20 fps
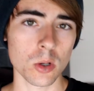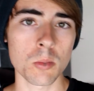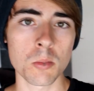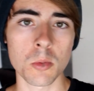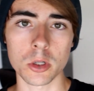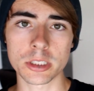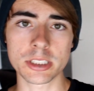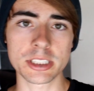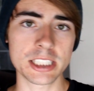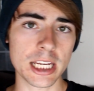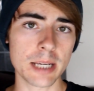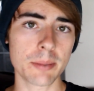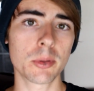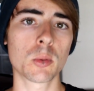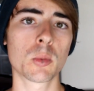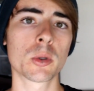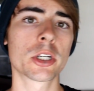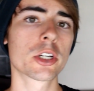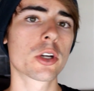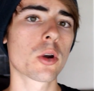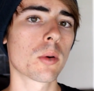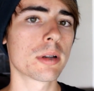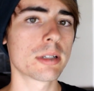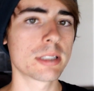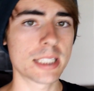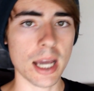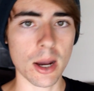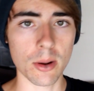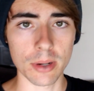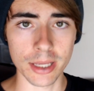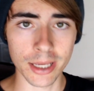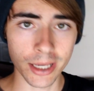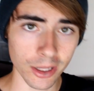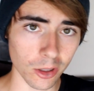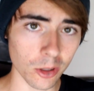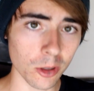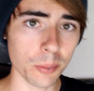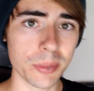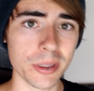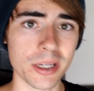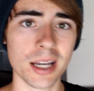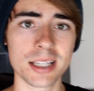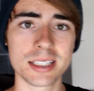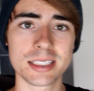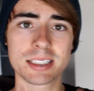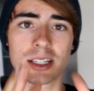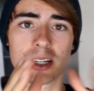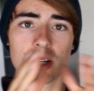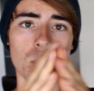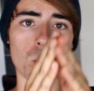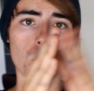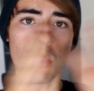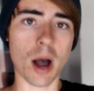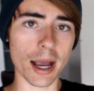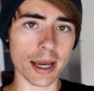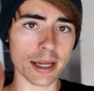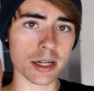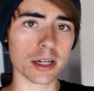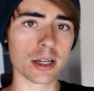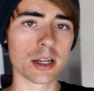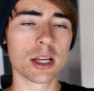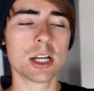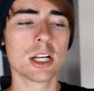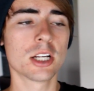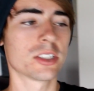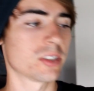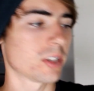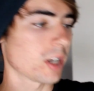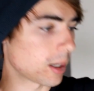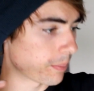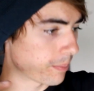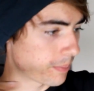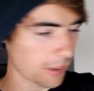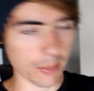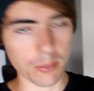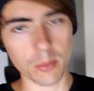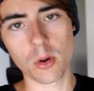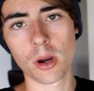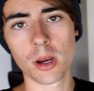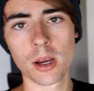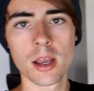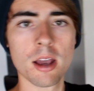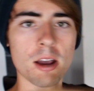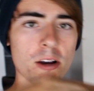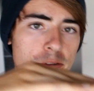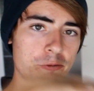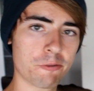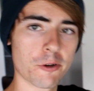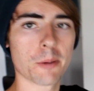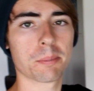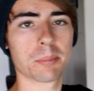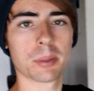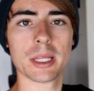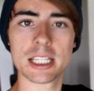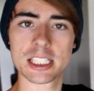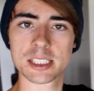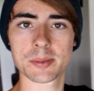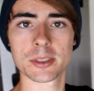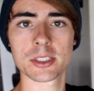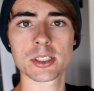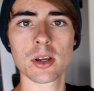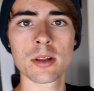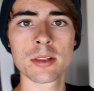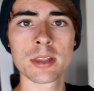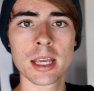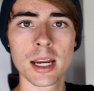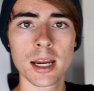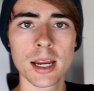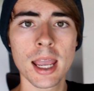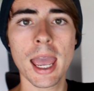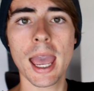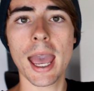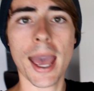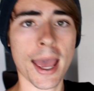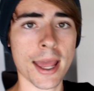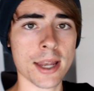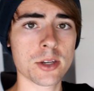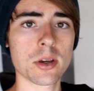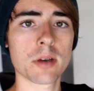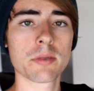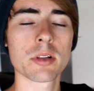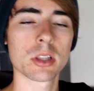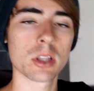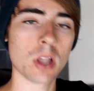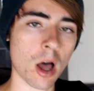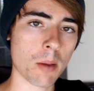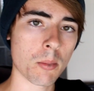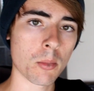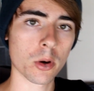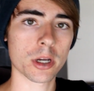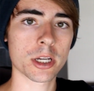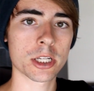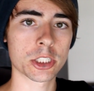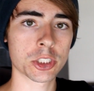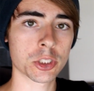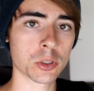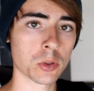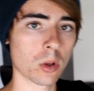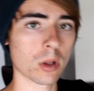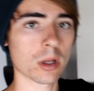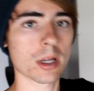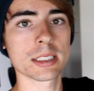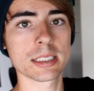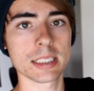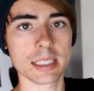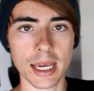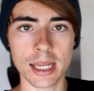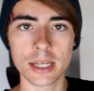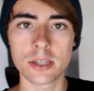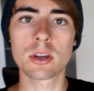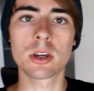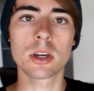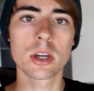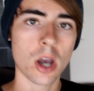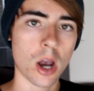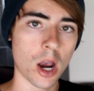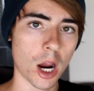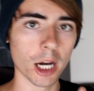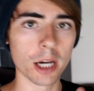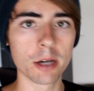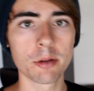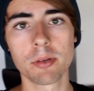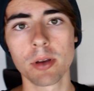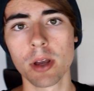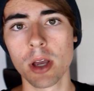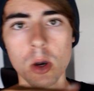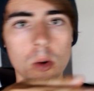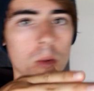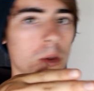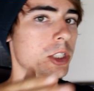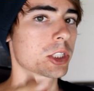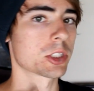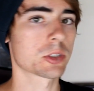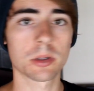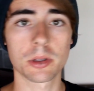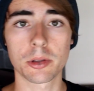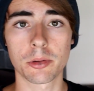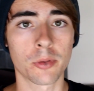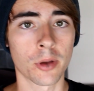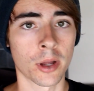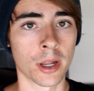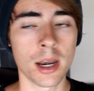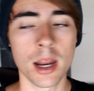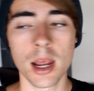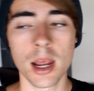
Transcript: more stable when you're going downhill because they're wider, so you got a bit more foot placement on there, and you have a lot more control because again you can carve, which is really fun.